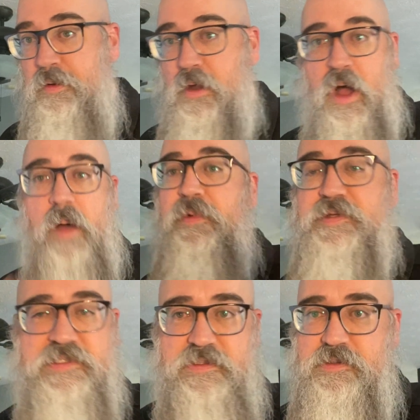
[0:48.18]

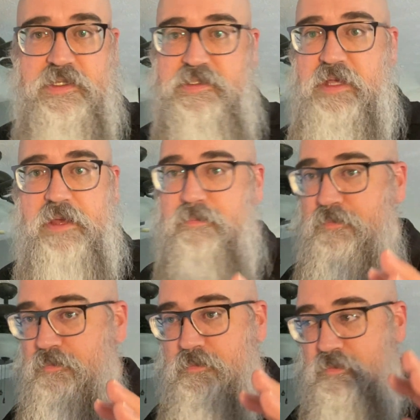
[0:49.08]
almost just like
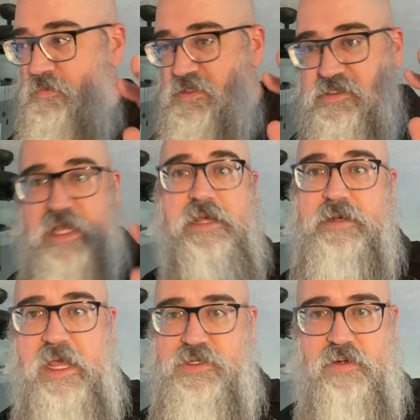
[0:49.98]
second
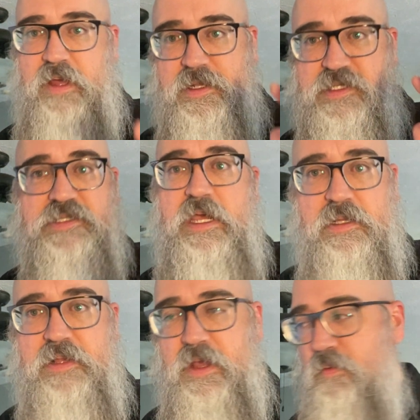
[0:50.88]
nature, like it's a second
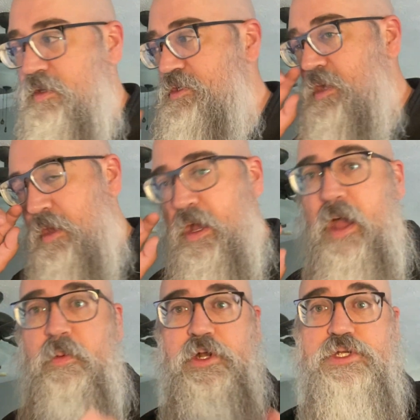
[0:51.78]
language, I
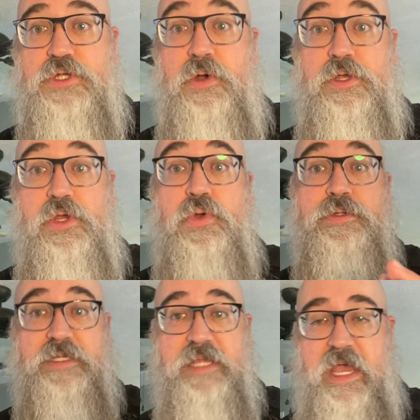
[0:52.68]
want to show you
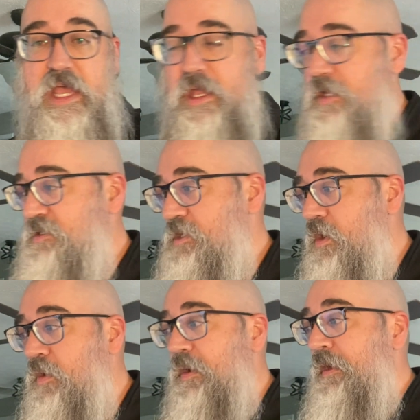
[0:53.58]
today. And
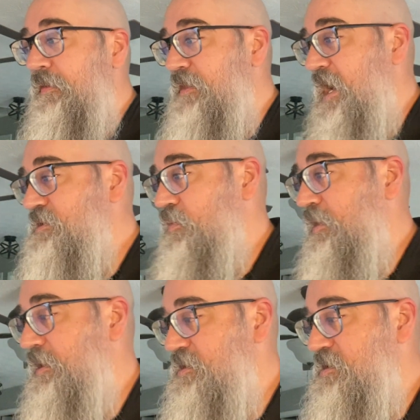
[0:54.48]
so that's what we're
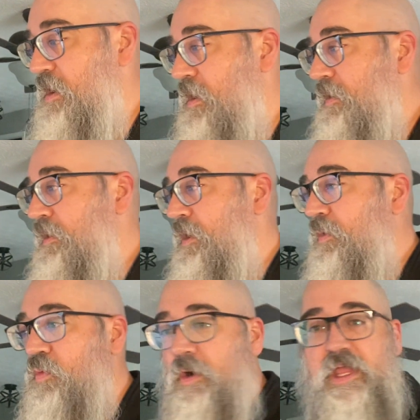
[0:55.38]
going to start
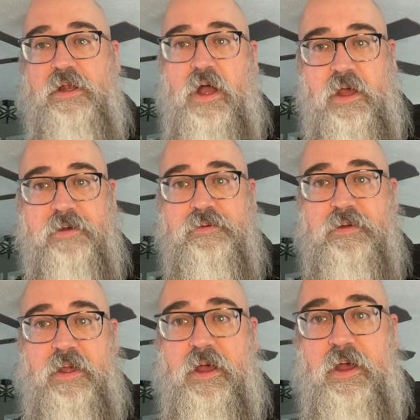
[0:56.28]
working on
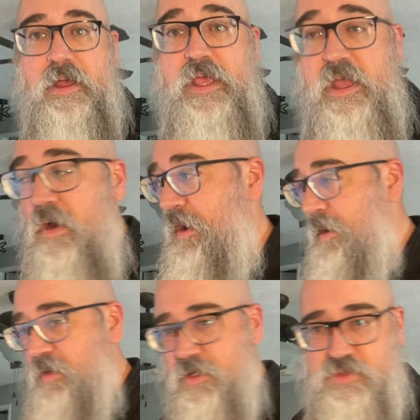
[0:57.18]
here, and I'm
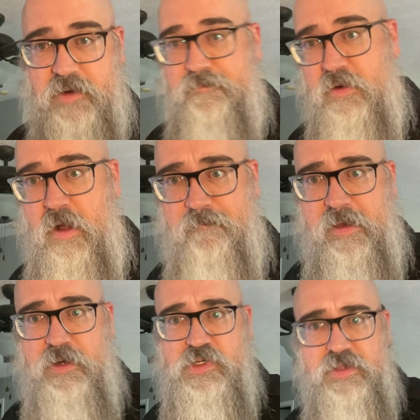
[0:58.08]
going to try to figure out if I
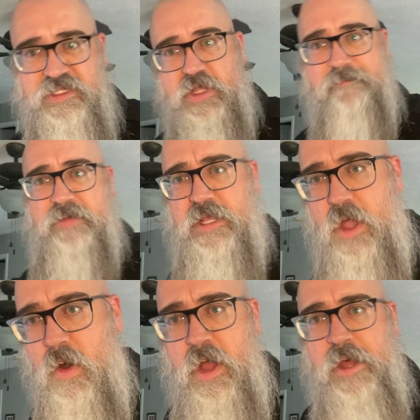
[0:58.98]
can do this on
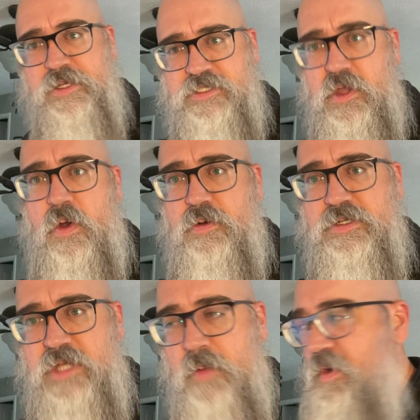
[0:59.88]
video. So
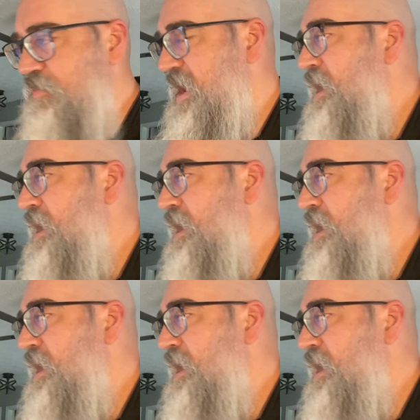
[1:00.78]
come with me.